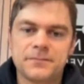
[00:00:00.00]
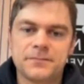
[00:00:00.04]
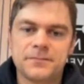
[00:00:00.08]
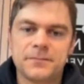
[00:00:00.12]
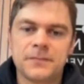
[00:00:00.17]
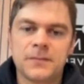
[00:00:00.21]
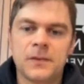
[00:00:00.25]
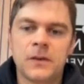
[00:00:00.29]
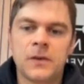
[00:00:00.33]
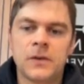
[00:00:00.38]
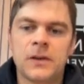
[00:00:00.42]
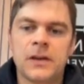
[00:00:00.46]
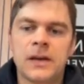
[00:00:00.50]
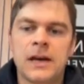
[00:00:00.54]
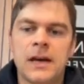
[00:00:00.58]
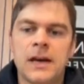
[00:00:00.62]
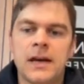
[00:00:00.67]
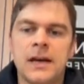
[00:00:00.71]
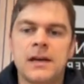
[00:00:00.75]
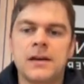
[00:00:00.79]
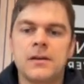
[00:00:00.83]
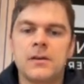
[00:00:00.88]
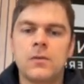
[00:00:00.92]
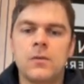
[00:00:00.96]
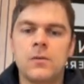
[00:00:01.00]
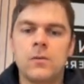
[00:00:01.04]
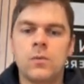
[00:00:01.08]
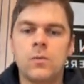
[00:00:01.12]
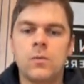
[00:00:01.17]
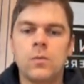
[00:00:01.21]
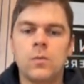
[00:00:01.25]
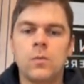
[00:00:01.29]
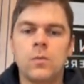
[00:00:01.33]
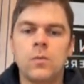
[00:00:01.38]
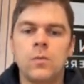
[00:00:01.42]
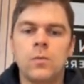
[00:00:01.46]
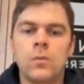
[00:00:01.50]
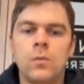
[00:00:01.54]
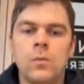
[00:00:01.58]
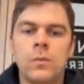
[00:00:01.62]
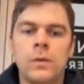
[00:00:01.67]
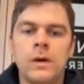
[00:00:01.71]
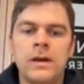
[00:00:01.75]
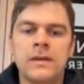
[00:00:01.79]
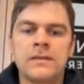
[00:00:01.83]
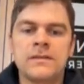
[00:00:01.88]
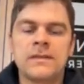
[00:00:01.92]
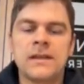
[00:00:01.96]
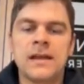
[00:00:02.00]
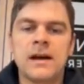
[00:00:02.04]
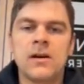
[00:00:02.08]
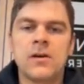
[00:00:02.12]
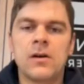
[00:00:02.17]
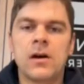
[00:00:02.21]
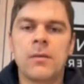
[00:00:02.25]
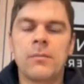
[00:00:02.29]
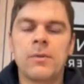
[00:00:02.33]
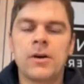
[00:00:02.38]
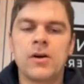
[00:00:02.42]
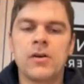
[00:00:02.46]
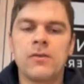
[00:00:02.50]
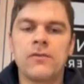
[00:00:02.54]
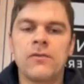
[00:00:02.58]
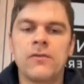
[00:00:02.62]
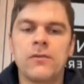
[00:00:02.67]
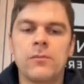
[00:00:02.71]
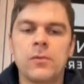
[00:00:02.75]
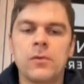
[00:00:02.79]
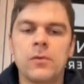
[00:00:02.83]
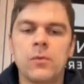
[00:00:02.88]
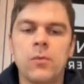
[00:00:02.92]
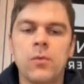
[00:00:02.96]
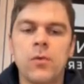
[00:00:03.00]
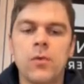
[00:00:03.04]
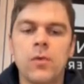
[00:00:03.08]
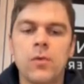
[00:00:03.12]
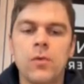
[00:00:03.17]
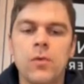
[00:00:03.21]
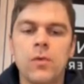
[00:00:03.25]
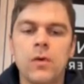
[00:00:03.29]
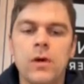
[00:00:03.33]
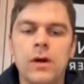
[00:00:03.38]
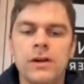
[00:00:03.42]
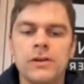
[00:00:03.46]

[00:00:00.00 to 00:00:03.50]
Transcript: Okay. It's now coming off from the wall,